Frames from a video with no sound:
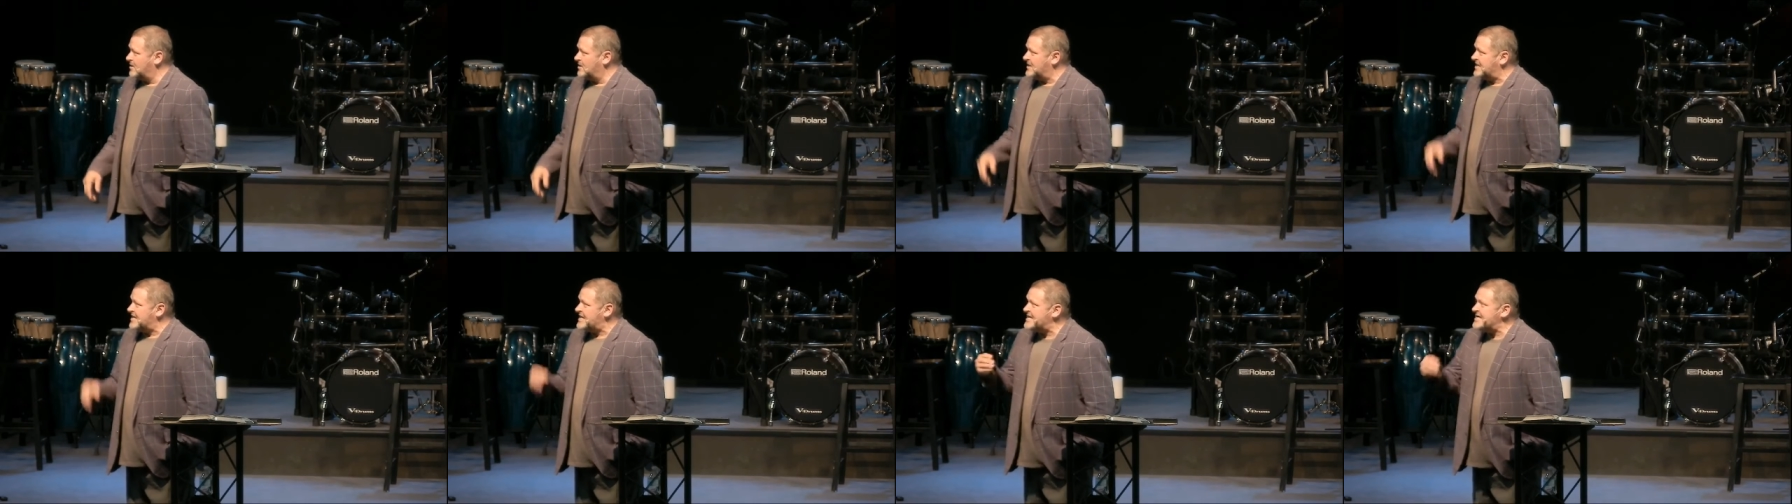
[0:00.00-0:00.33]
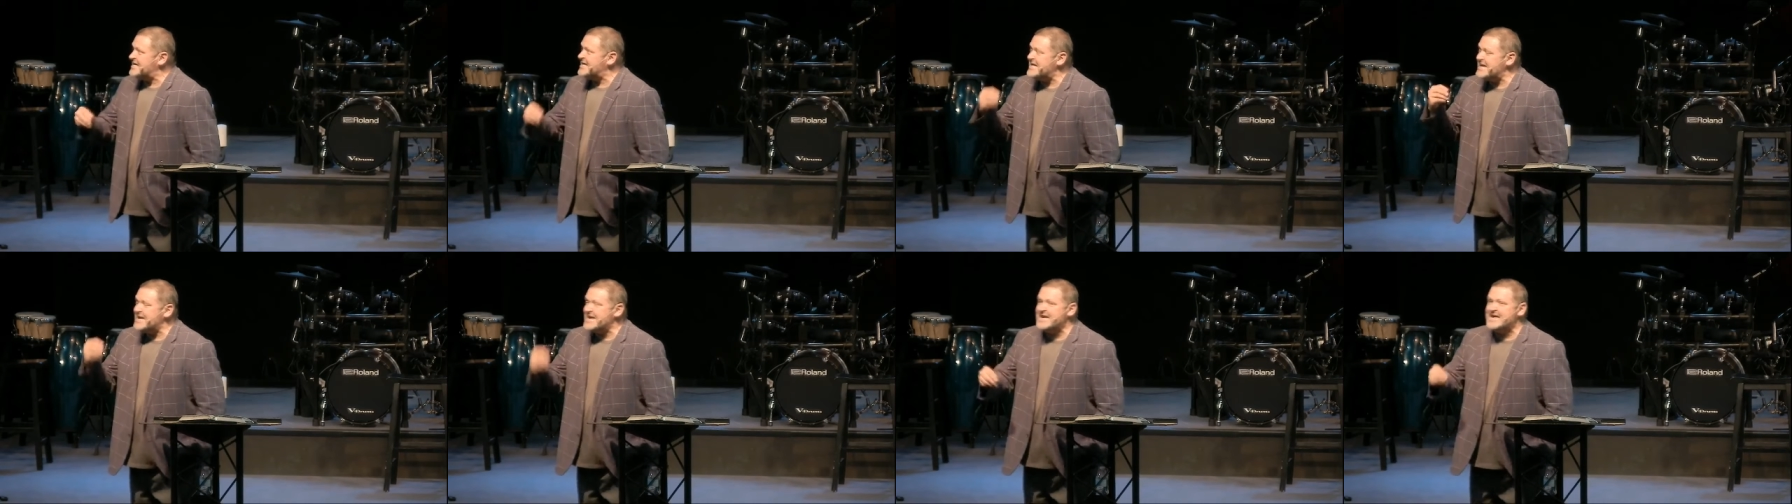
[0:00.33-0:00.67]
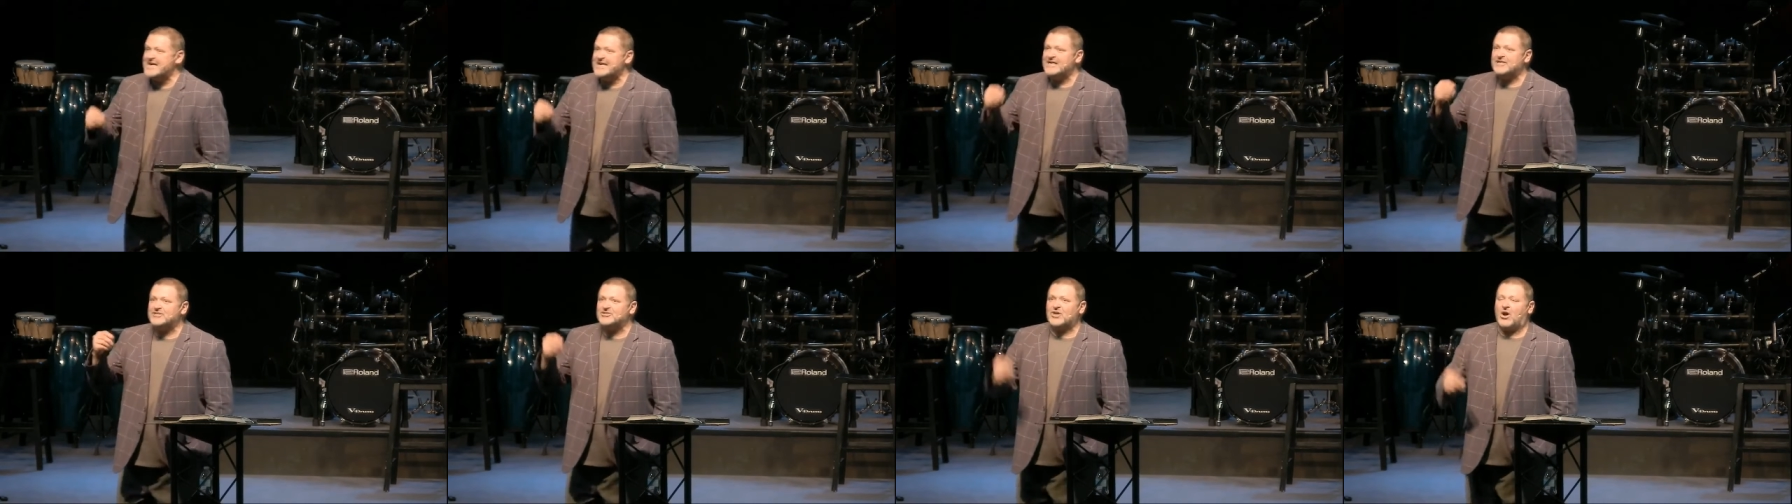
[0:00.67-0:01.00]
He
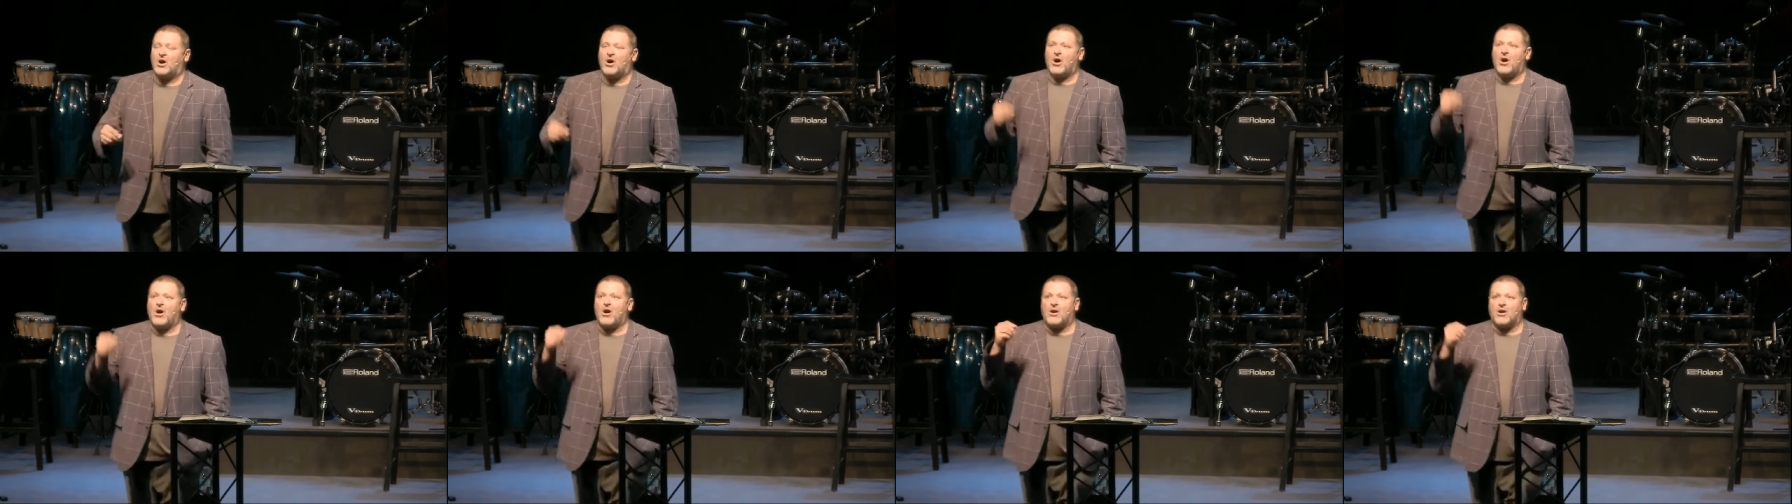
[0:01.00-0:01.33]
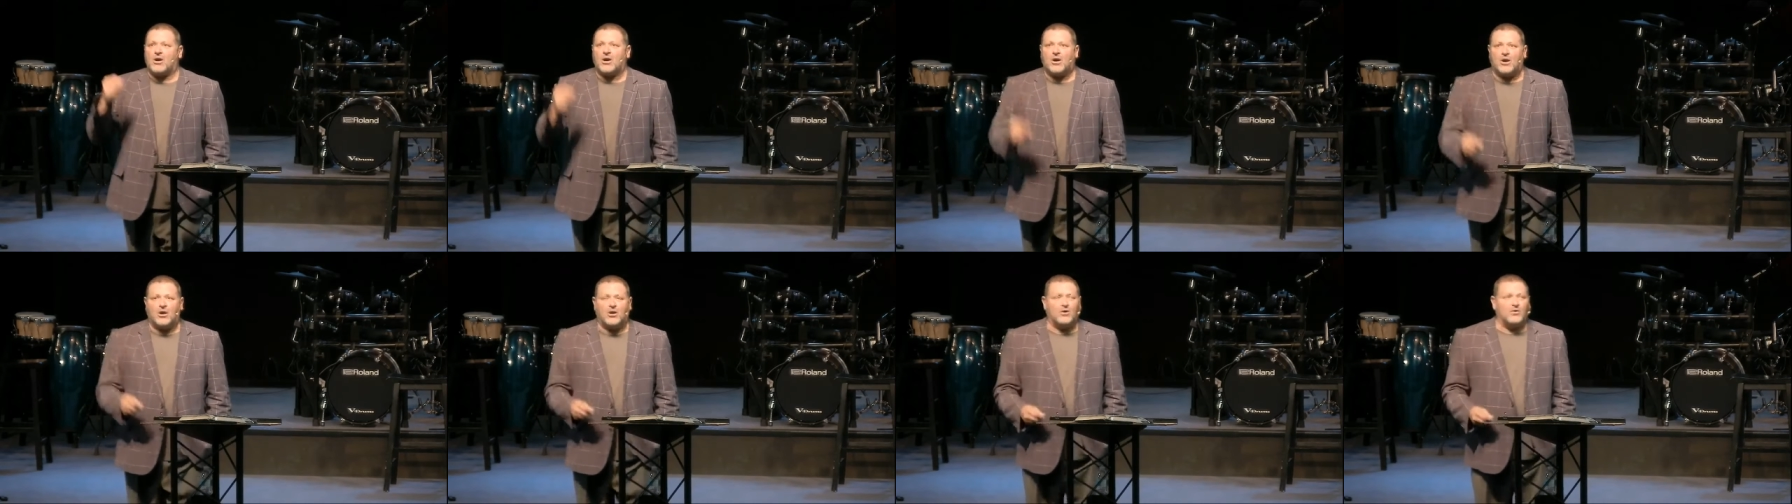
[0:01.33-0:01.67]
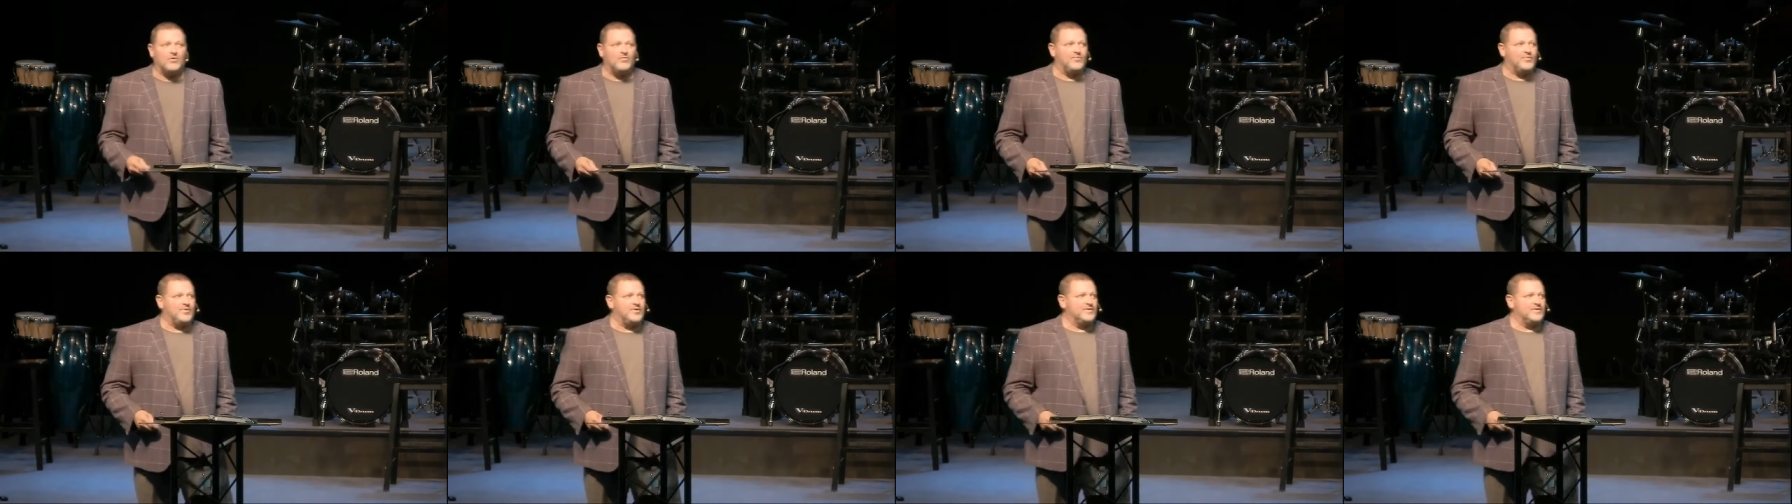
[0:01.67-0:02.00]
is our hope.